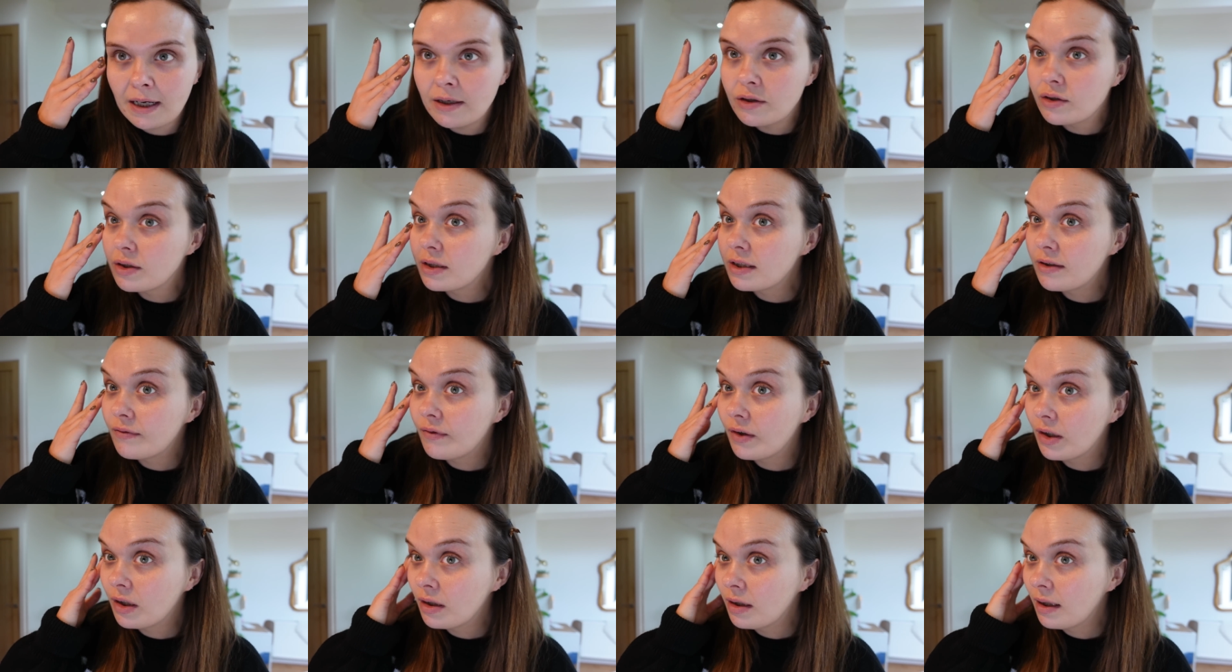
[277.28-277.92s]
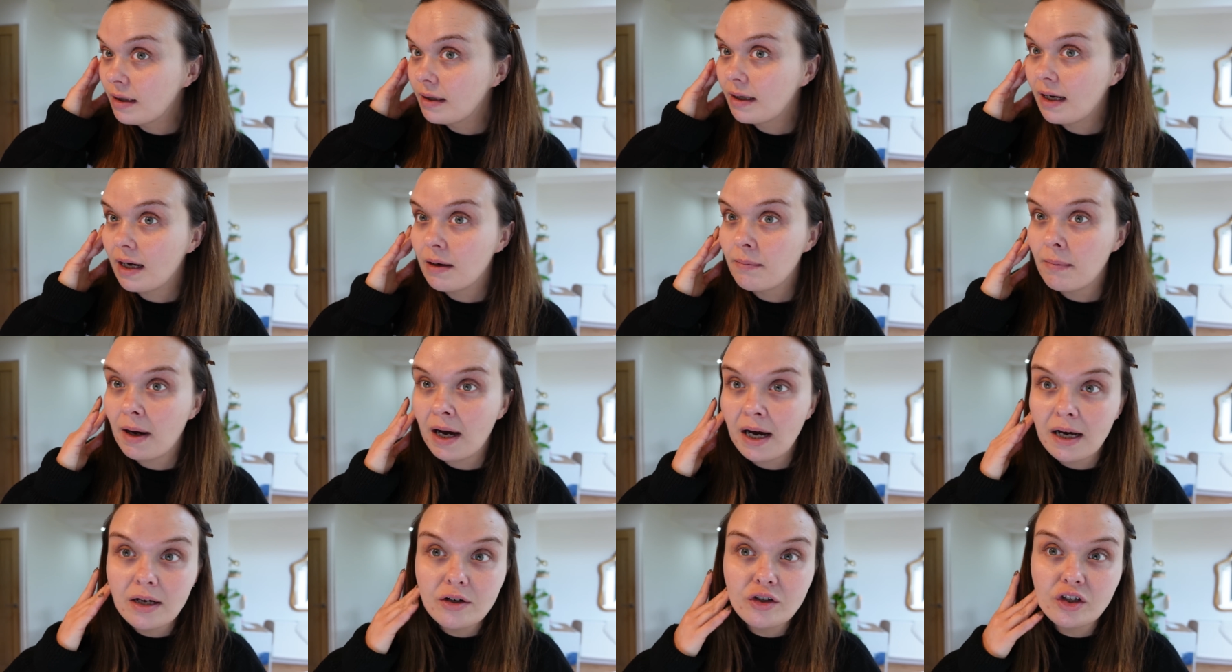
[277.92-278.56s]
I just feel like I'm
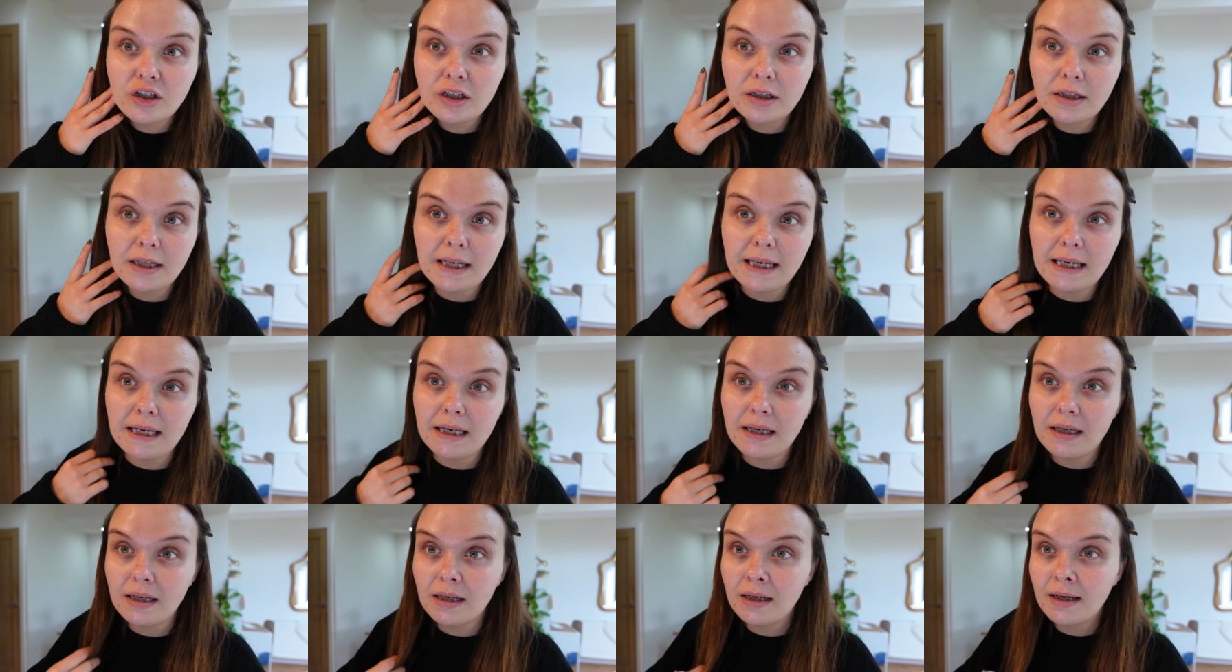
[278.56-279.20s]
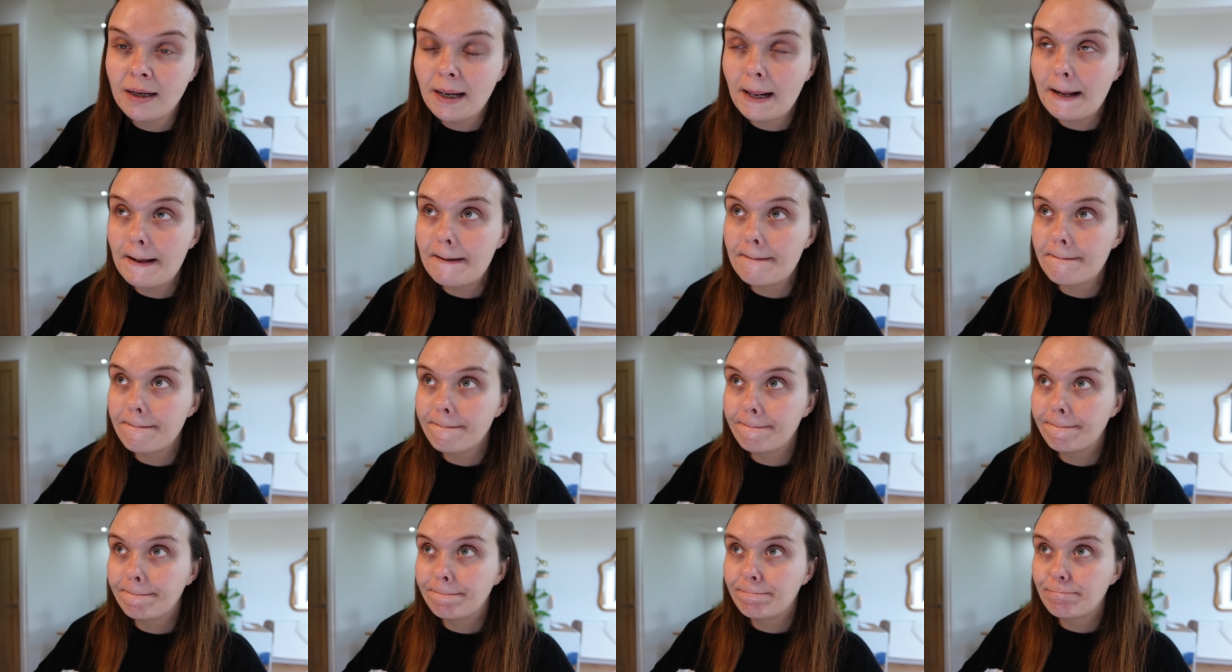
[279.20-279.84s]
actually
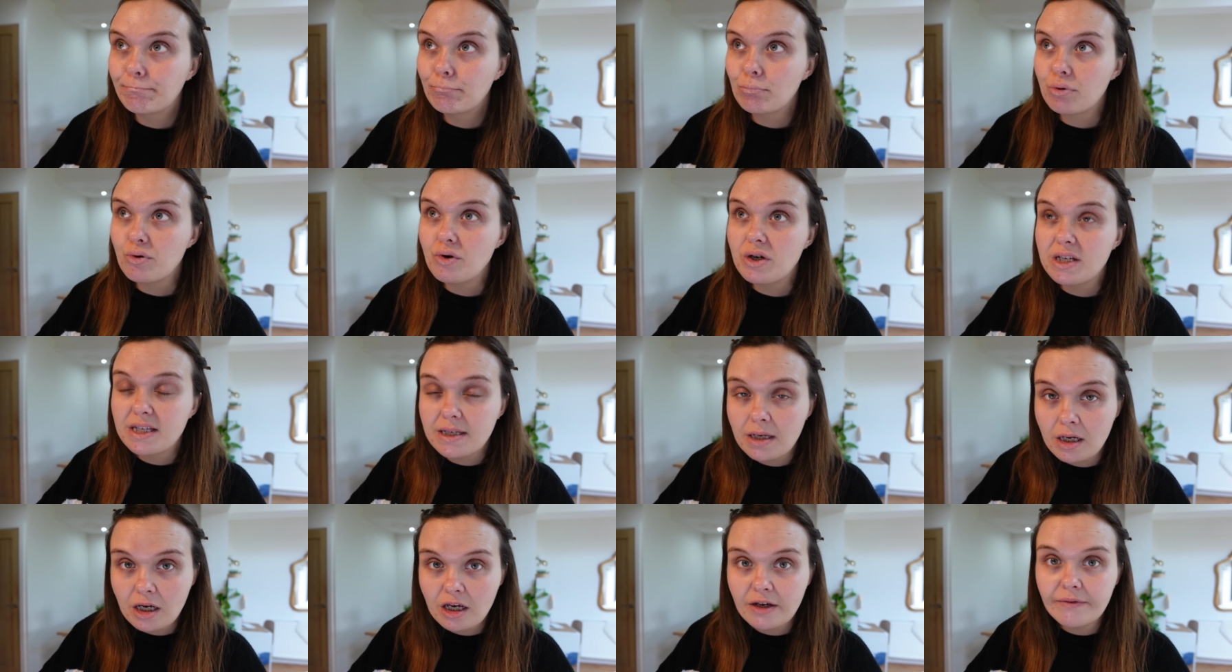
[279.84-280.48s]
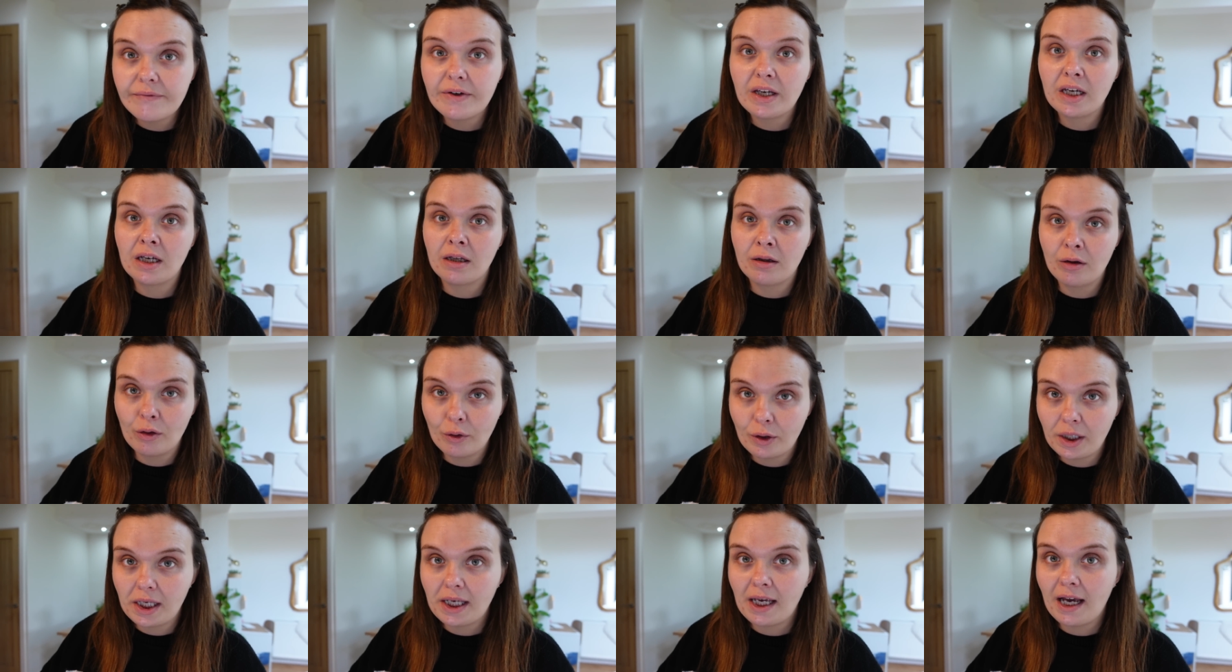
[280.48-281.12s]
preserving and
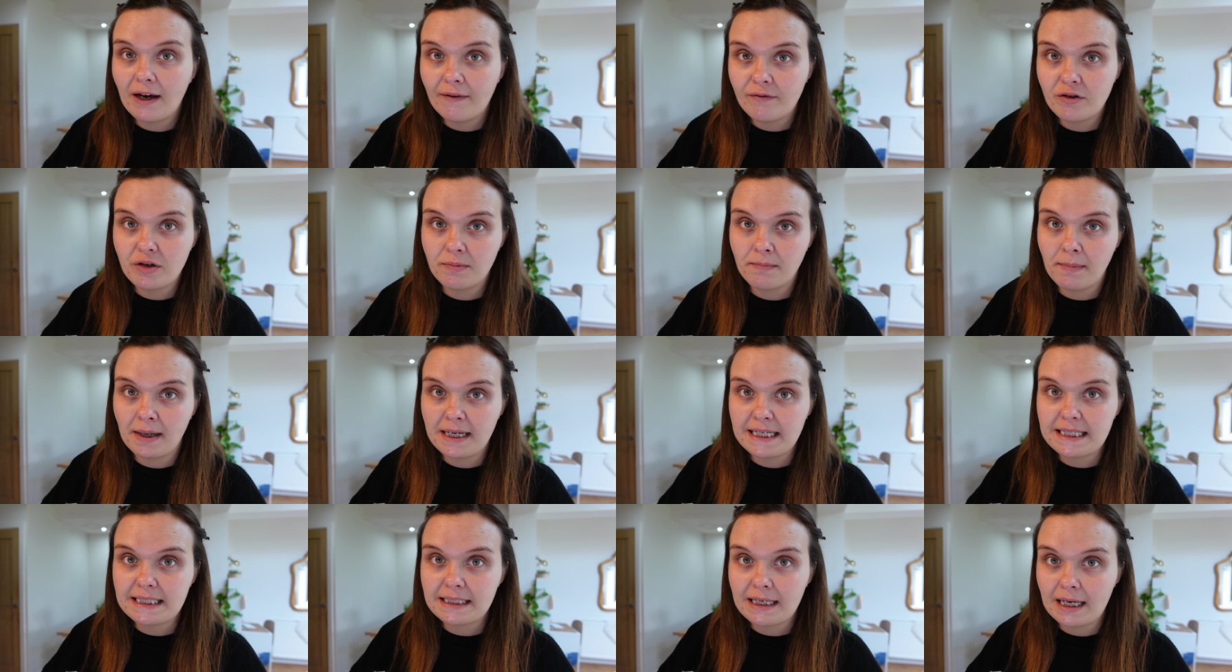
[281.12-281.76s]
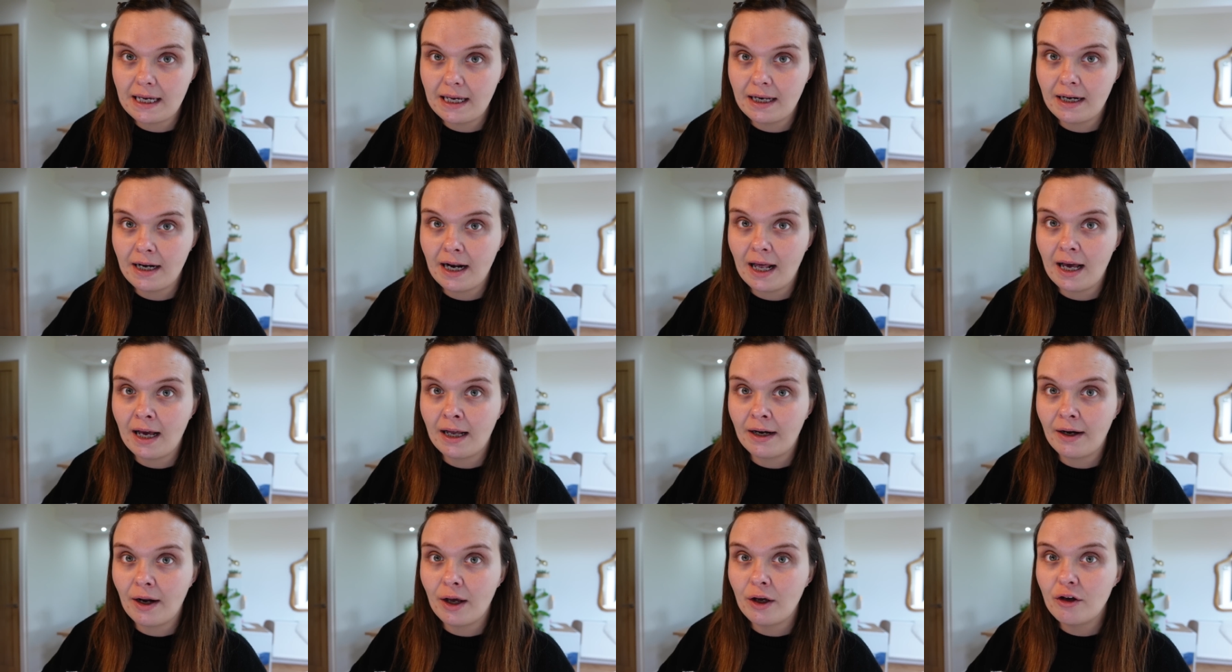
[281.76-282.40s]
looking after my skin,
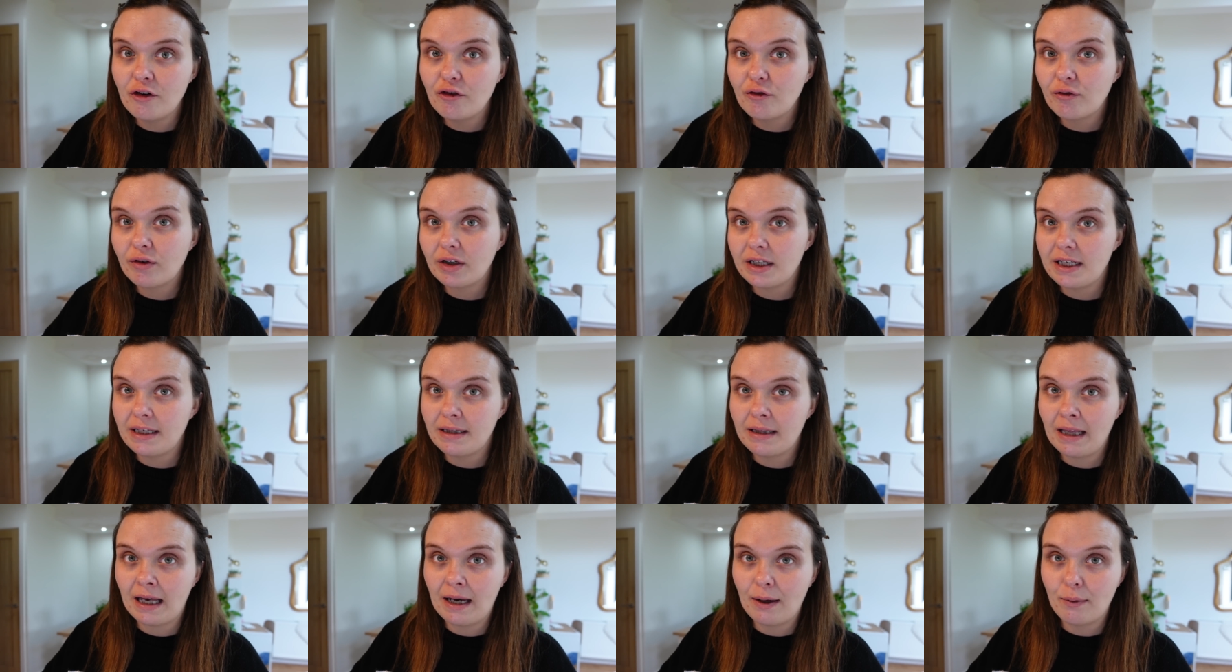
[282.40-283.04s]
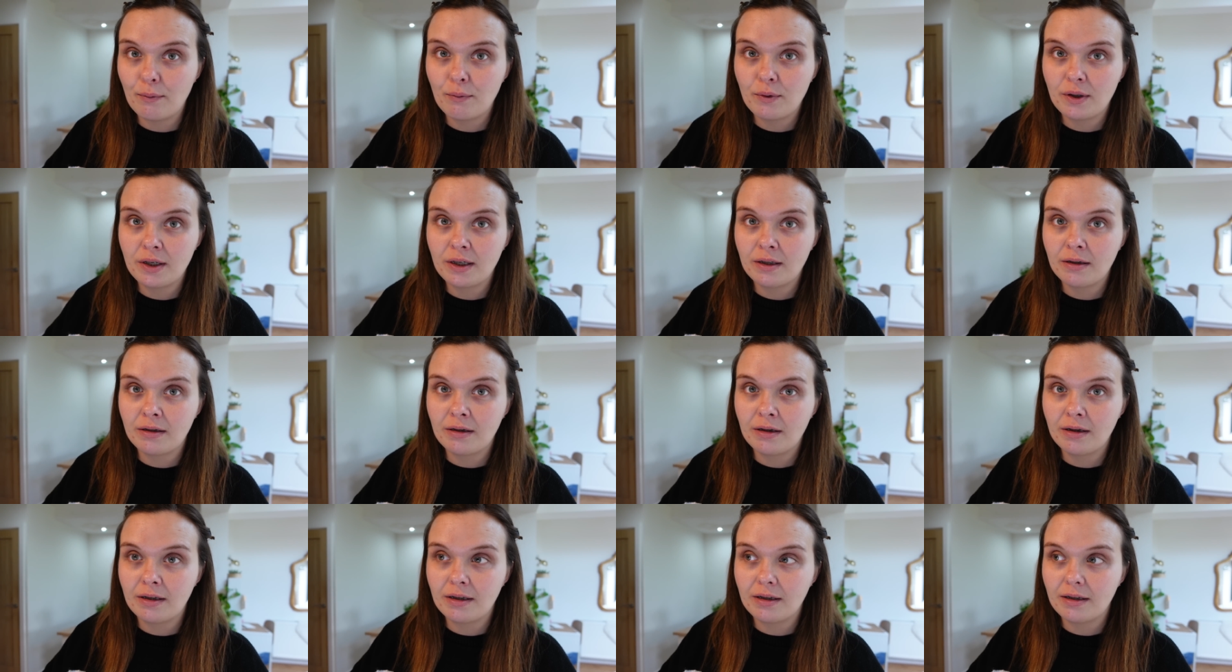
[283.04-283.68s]
and hopefully that
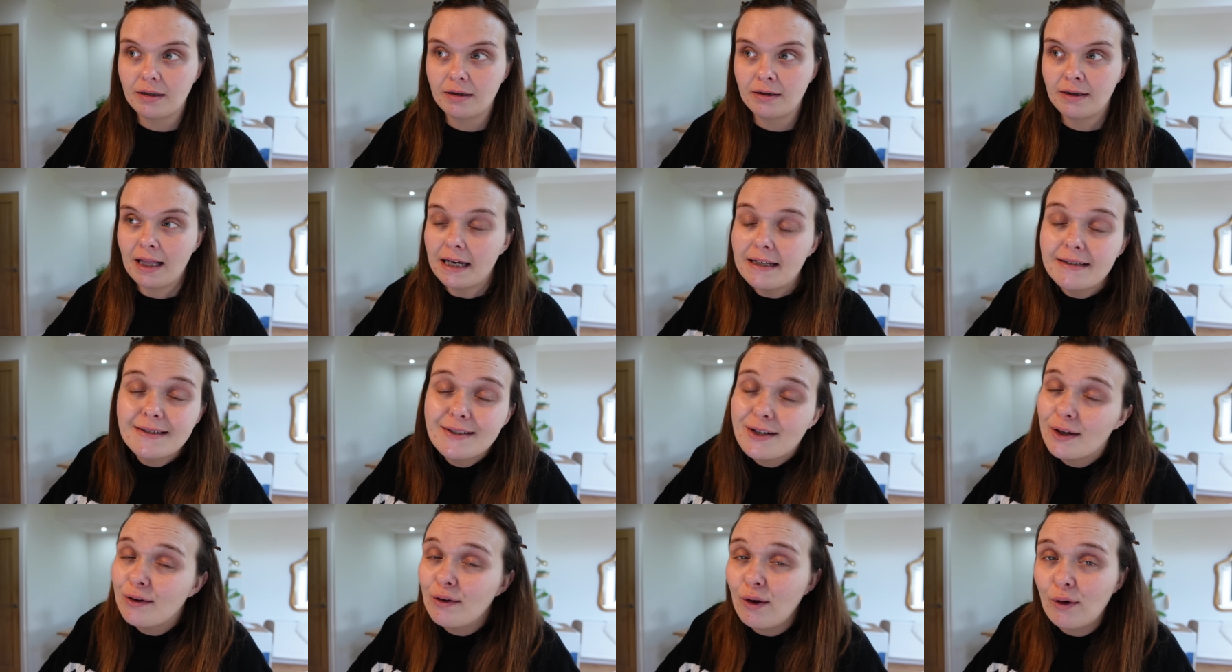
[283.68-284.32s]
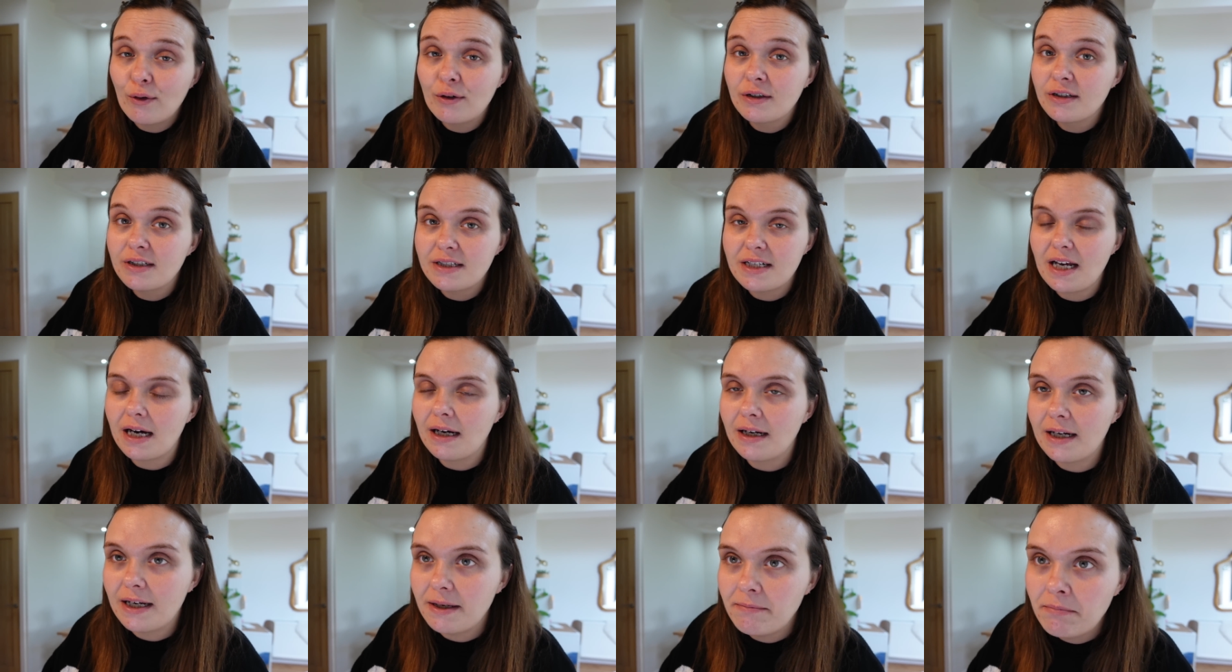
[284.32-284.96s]
will last a long
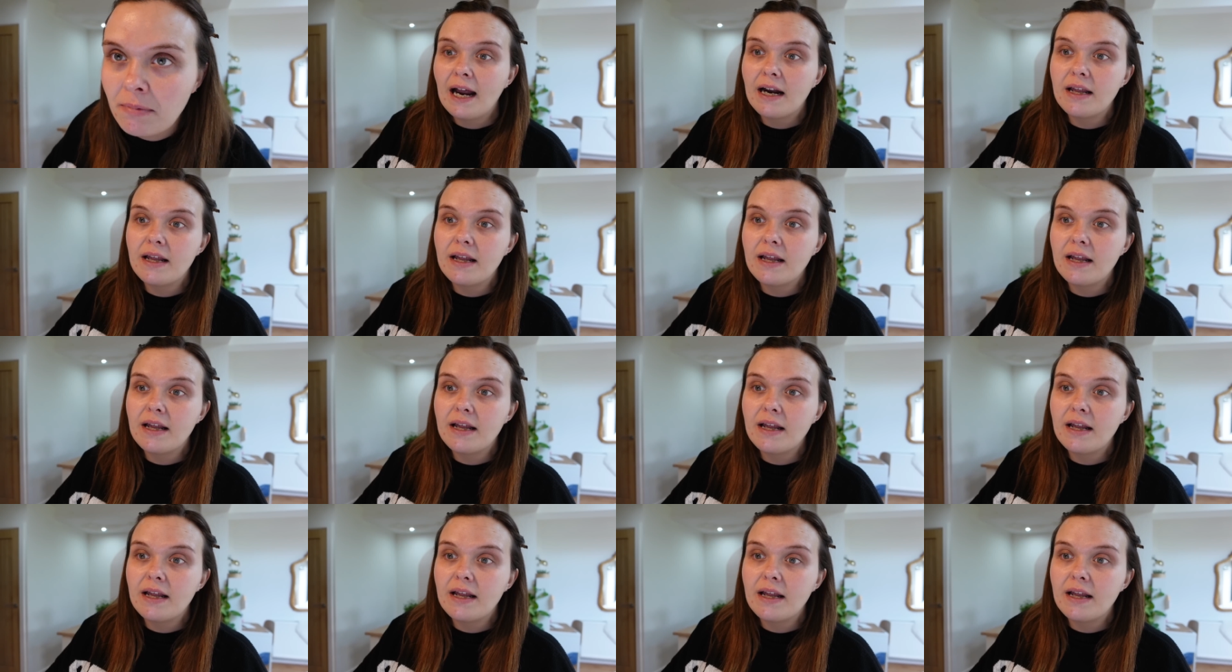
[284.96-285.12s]
time.